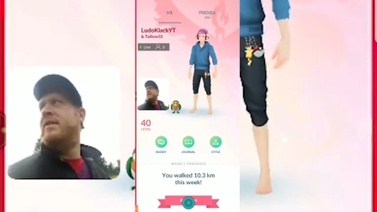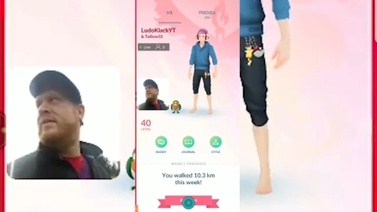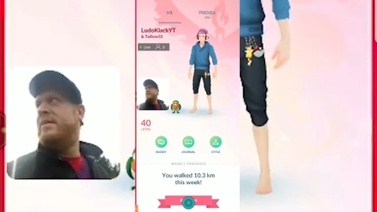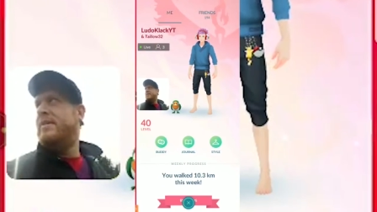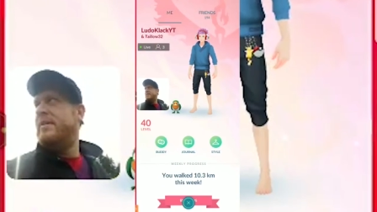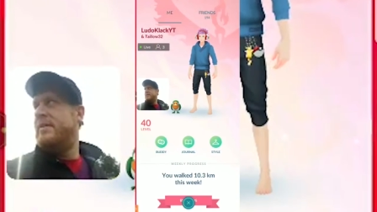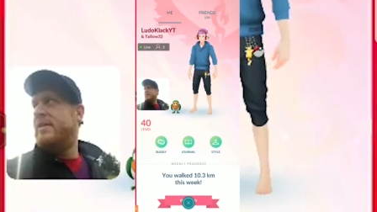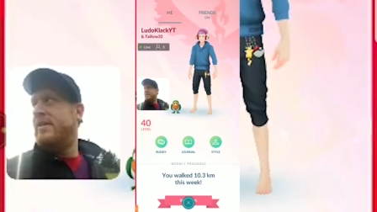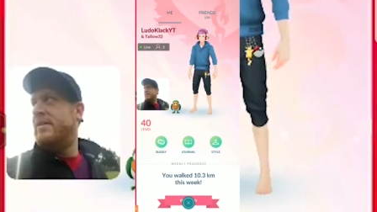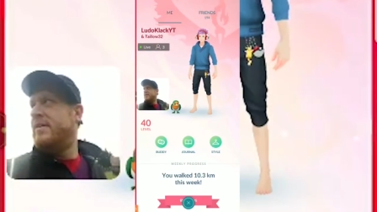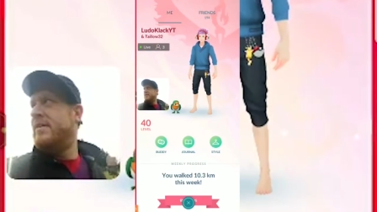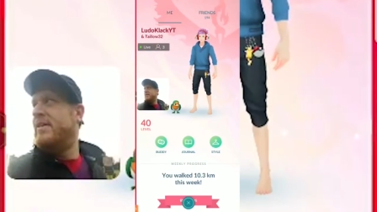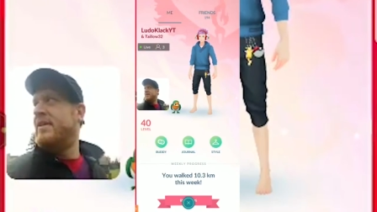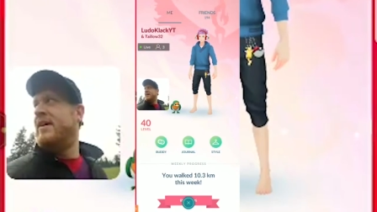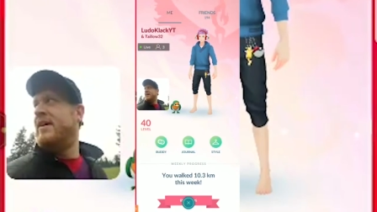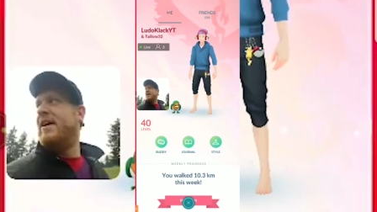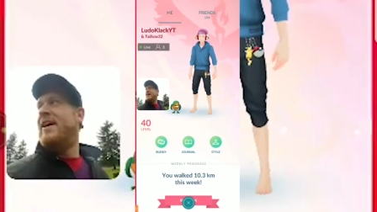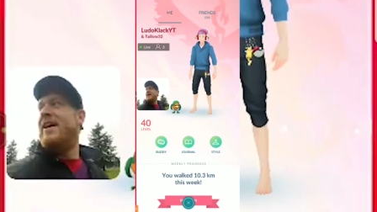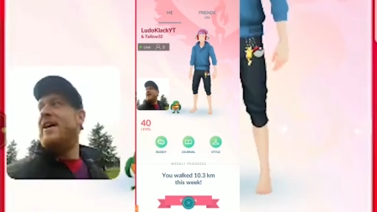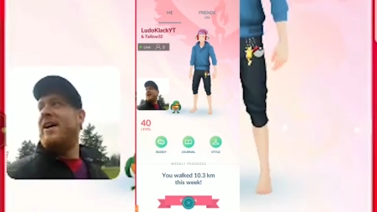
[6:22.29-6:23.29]

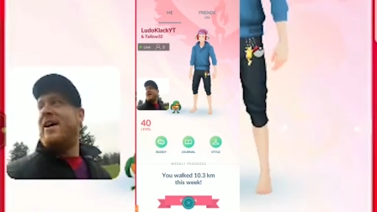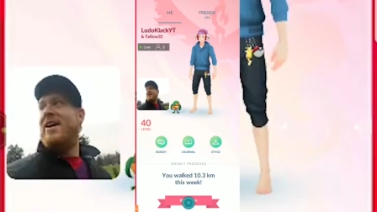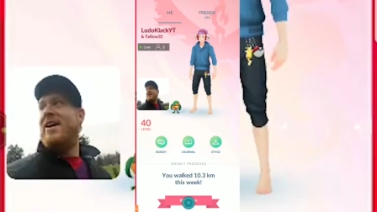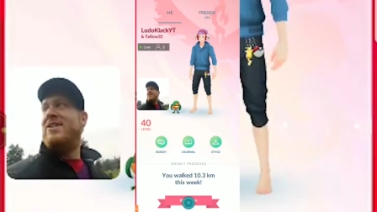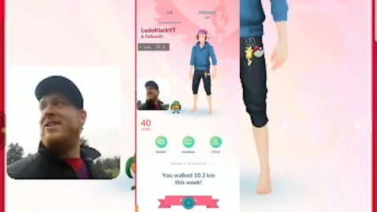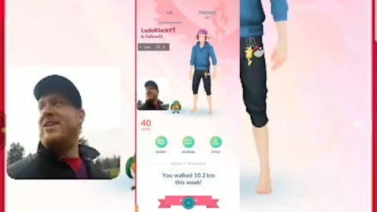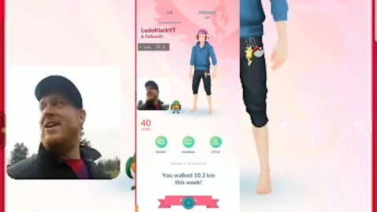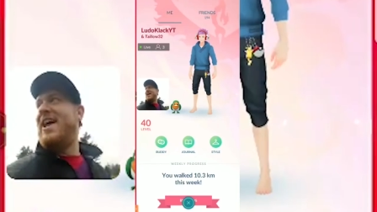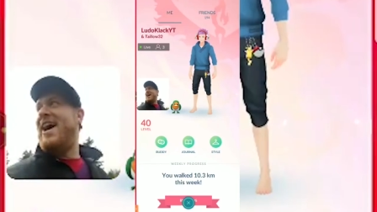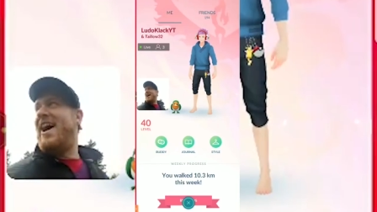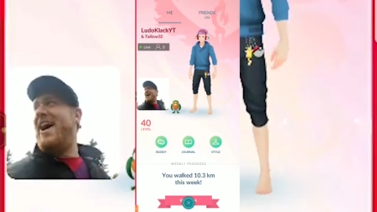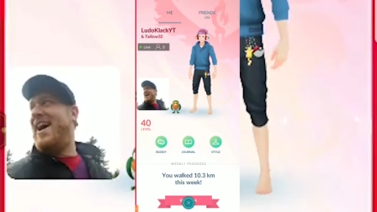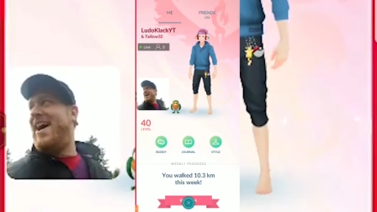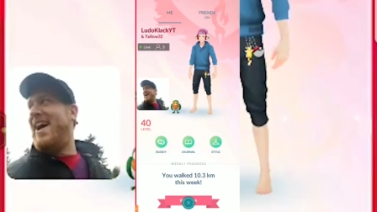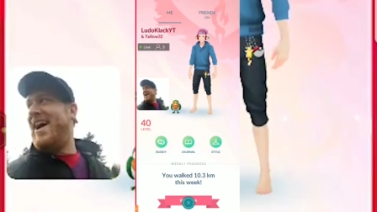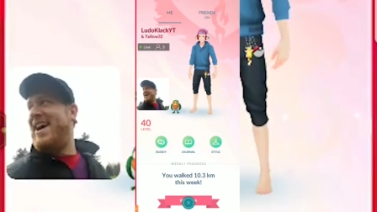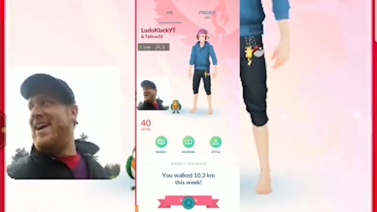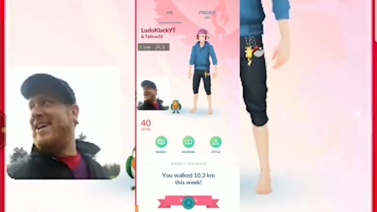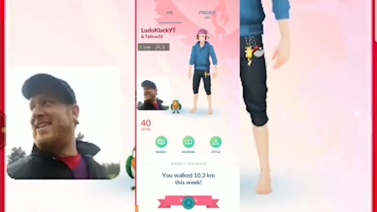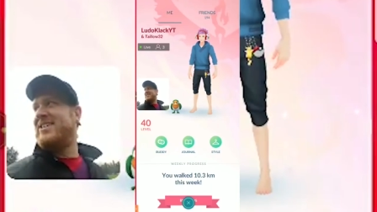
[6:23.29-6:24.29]
ninety-three thousand.
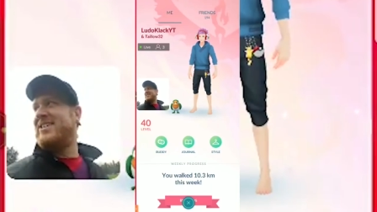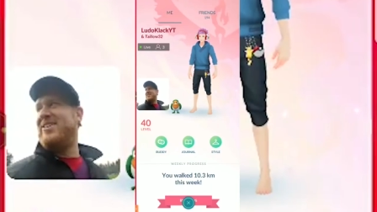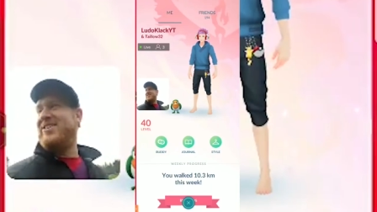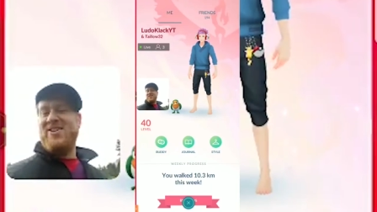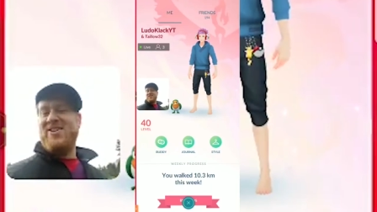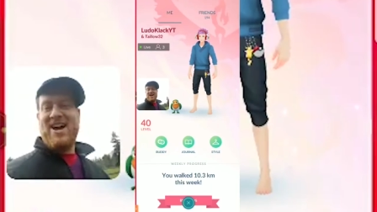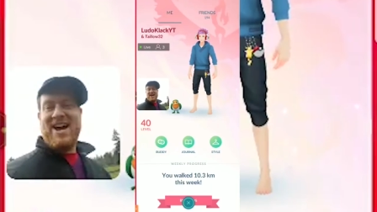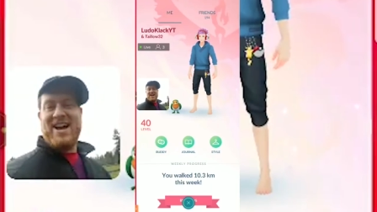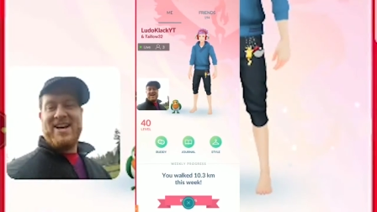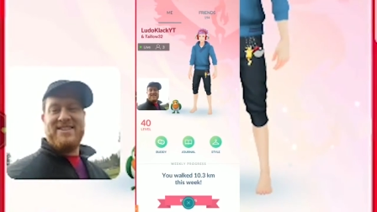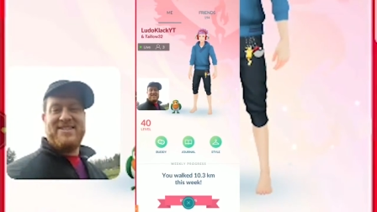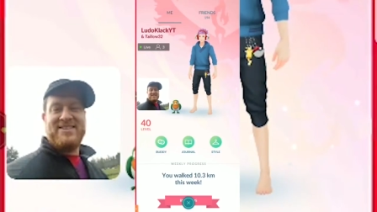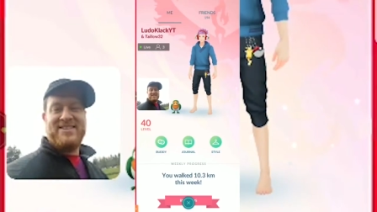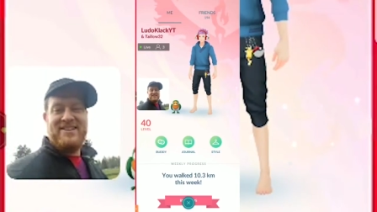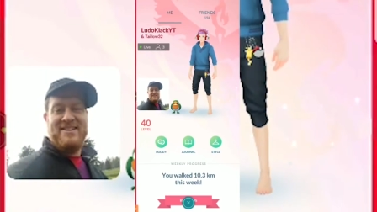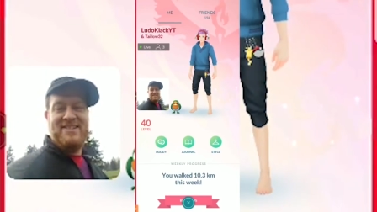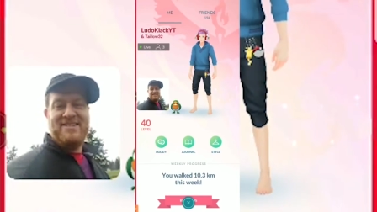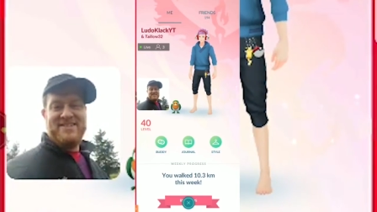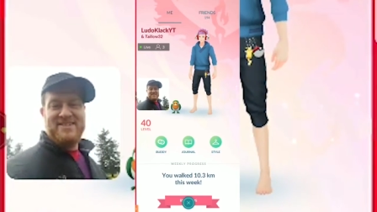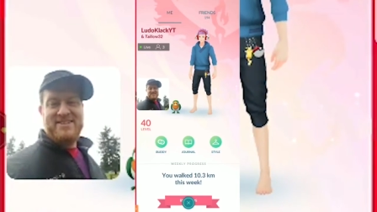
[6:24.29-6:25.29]
Nice,
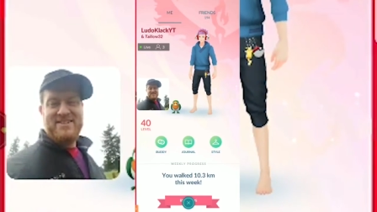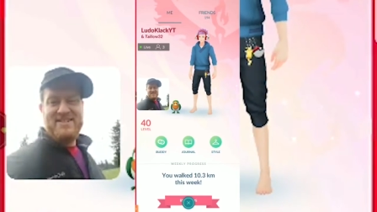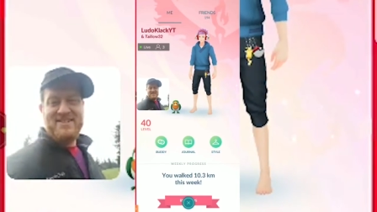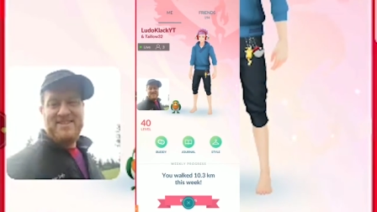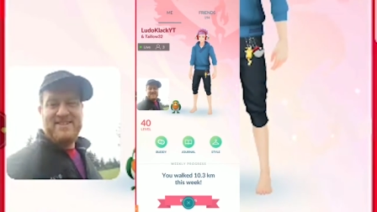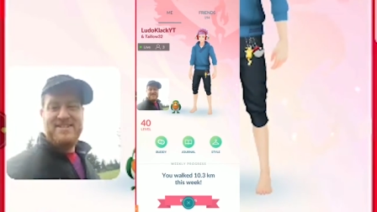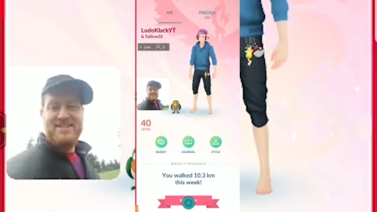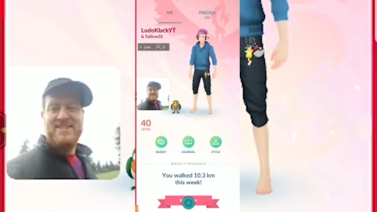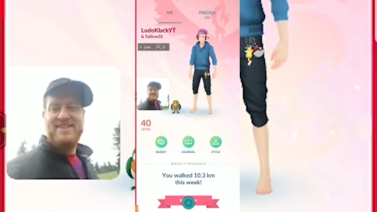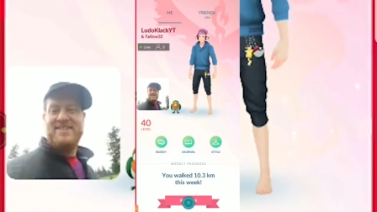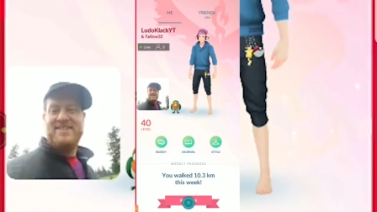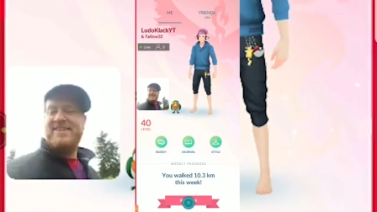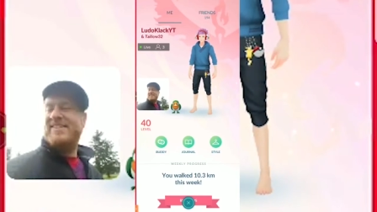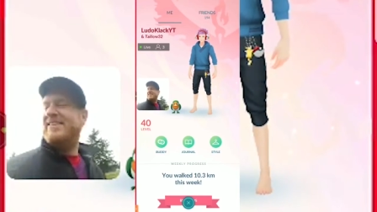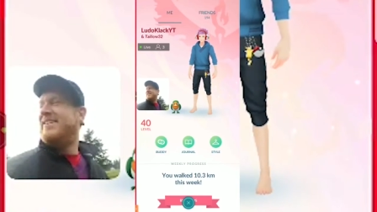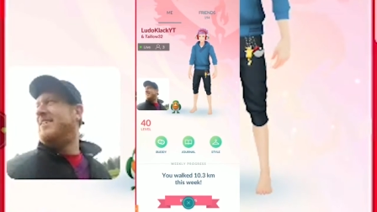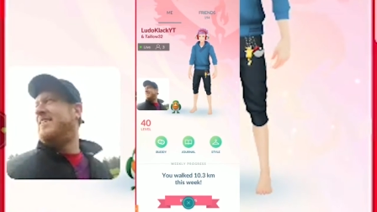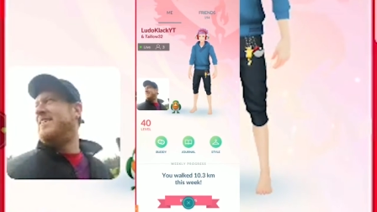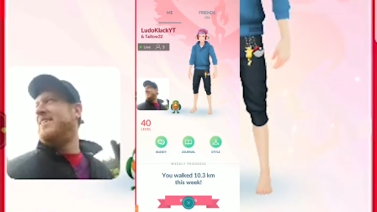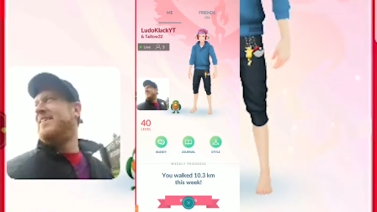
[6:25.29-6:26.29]
congrats.
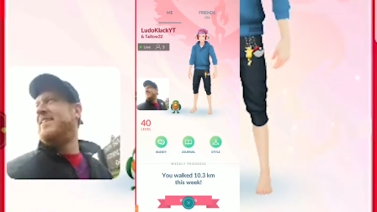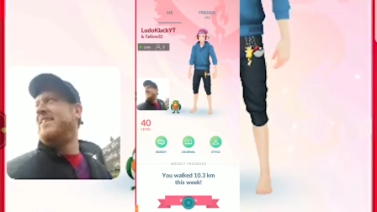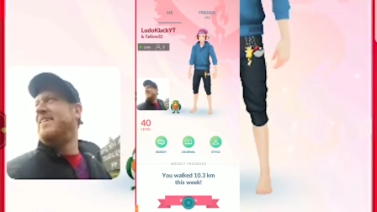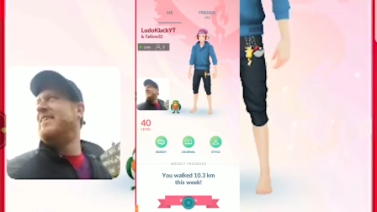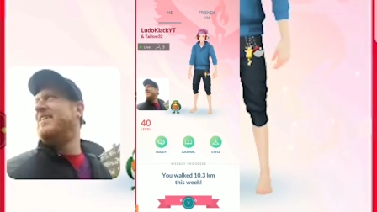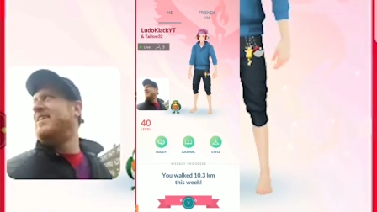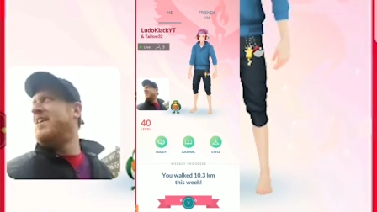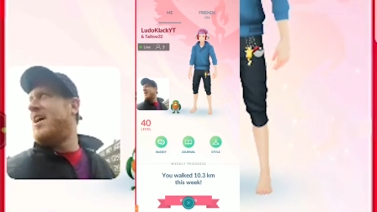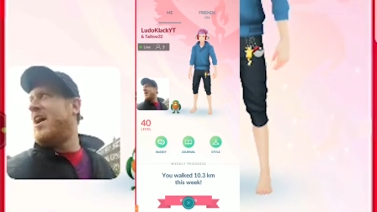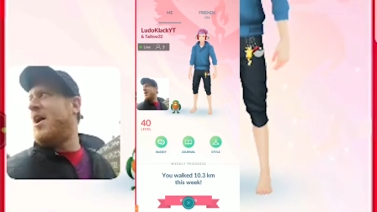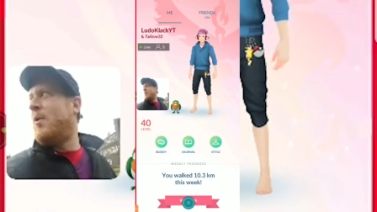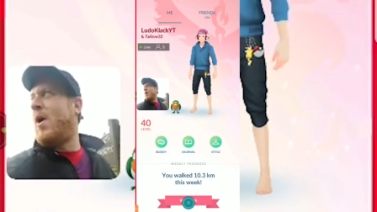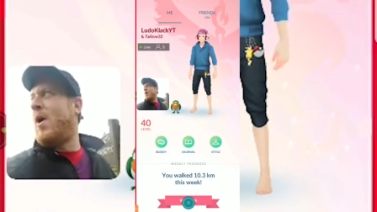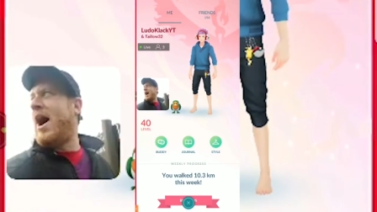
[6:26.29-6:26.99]
A